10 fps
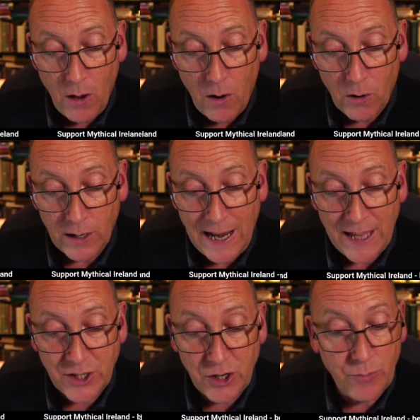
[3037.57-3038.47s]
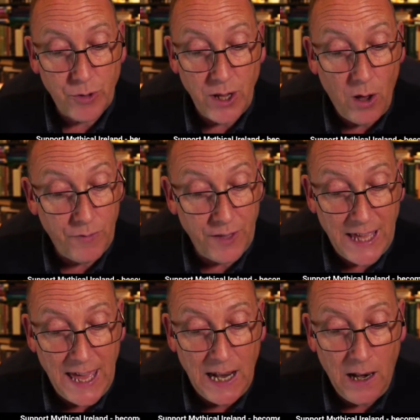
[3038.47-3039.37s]
or Glastonbury of the
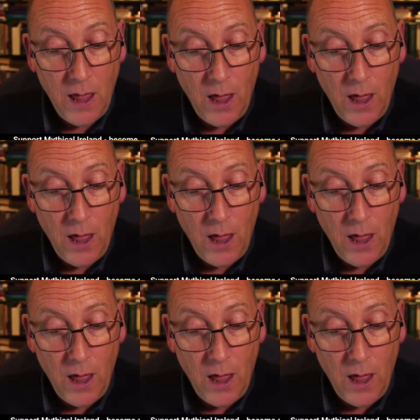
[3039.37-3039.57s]
Gael,